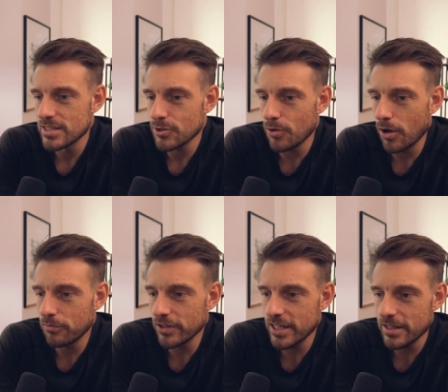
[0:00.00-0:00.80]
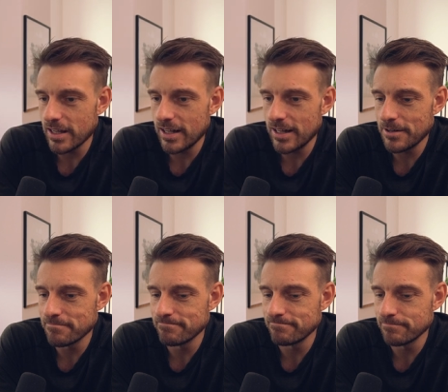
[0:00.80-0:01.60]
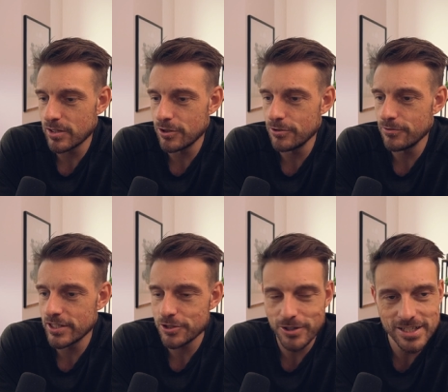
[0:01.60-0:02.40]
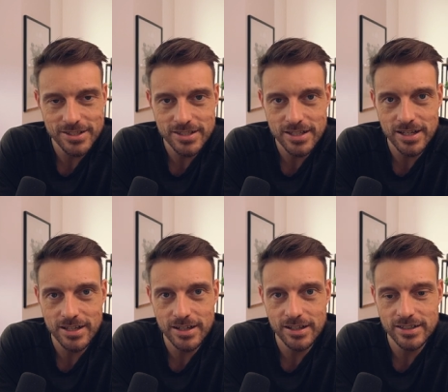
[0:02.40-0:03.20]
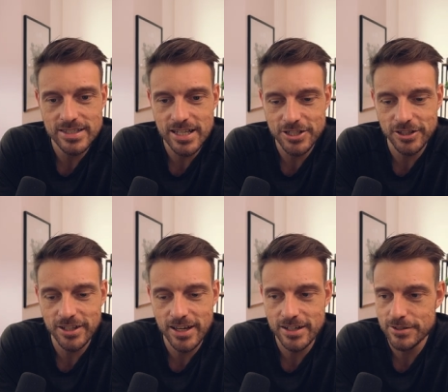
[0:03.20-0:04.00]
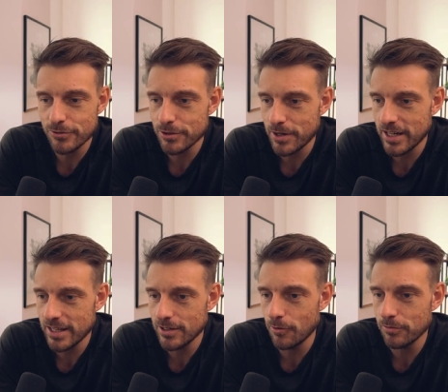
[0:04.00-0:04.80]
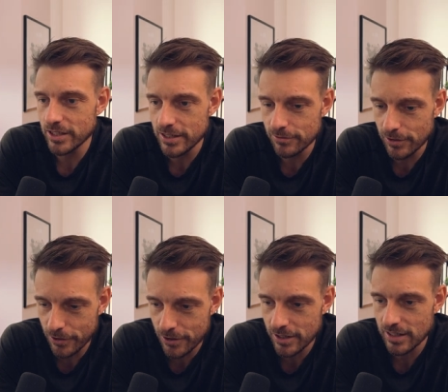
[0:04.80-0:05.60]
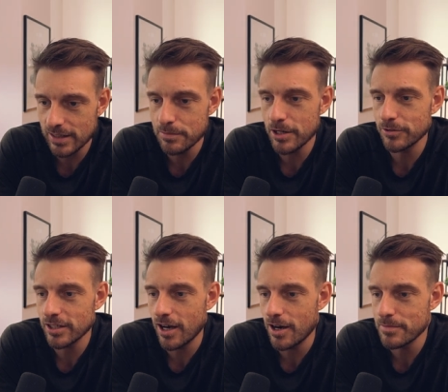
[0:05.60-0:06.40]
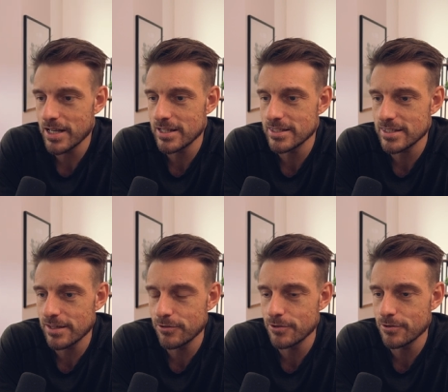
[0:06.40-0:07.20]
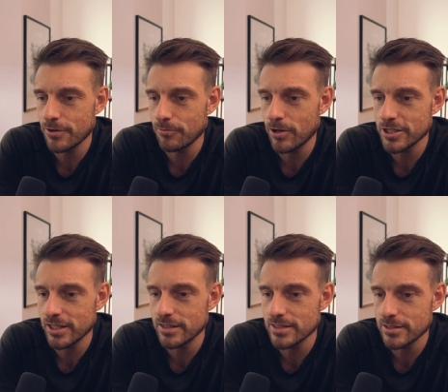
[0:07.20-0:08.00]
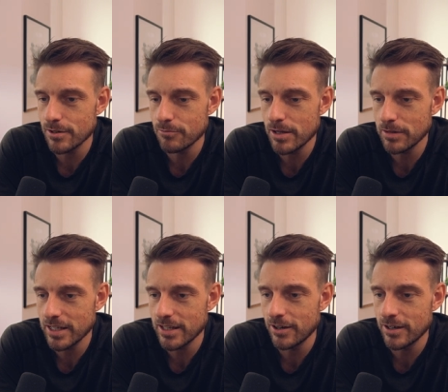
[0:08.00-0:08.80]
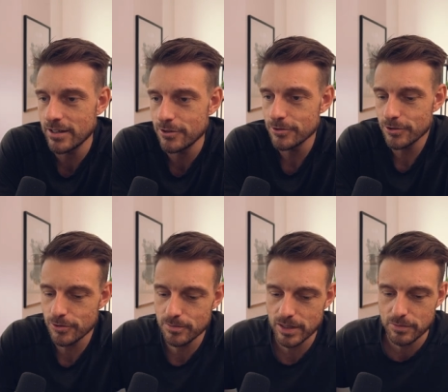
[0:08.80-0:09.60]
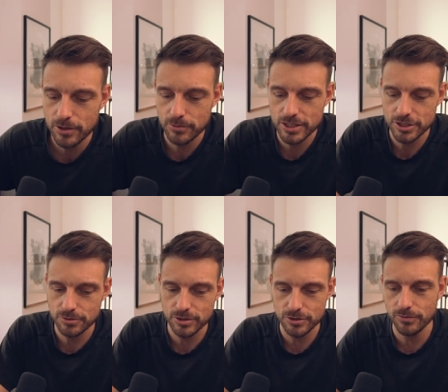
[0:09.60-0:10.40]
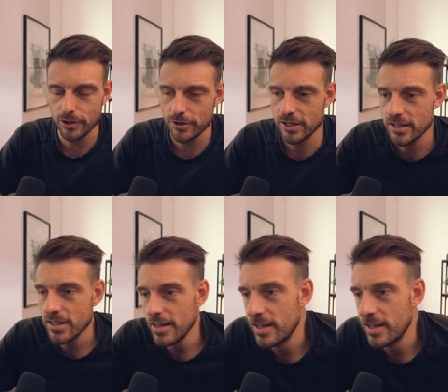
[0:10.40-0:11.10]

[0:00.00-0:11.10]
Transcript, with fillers: So hopefully um, you've enjoyed this uh, this session today, this free training. Hopefully you've learned. Let me know in the comments if you're watching this replay on YouTube. Let me know what you, what you've learned.